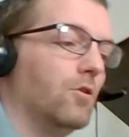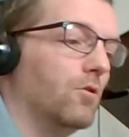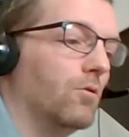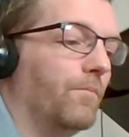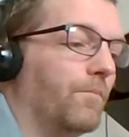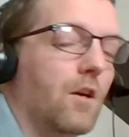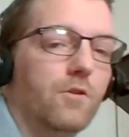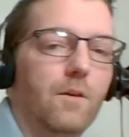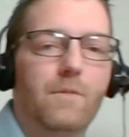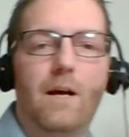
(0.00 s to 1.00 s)
to, you know,
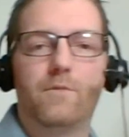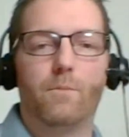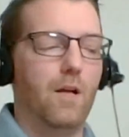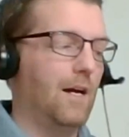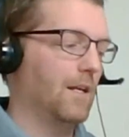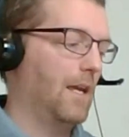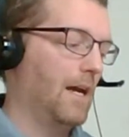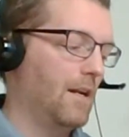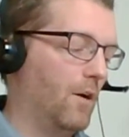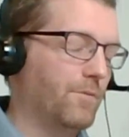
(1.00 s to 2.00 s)
sometimes apply it
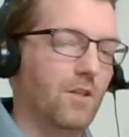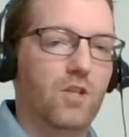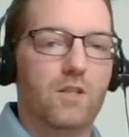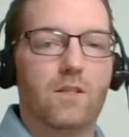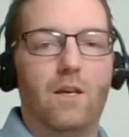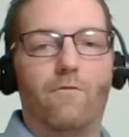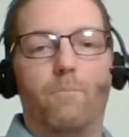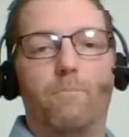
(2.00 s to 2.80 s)
again, helps to just give a